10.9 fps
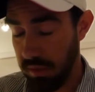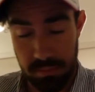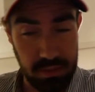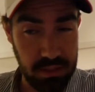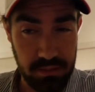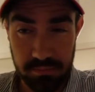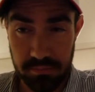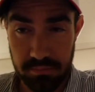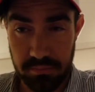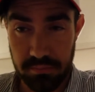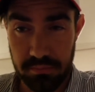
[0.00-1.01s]
I'm here.
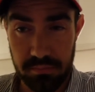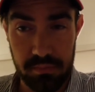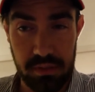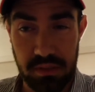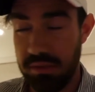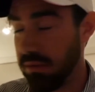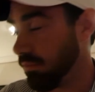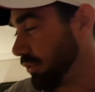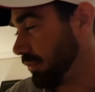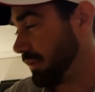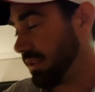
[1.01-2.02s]
As you can
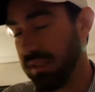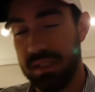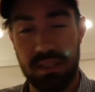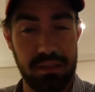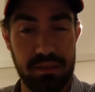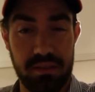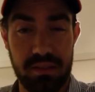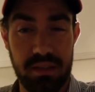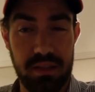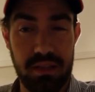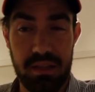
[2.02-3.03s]
probably see,
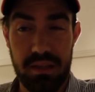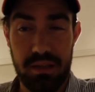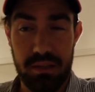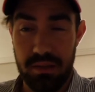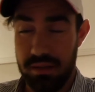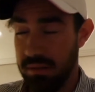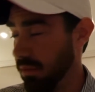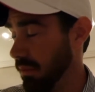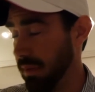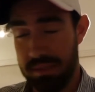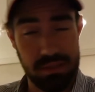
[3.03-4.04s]
I'm
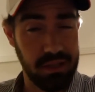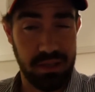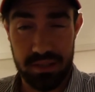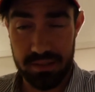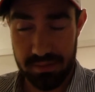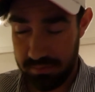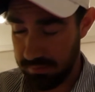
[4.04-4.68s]
a bit tired.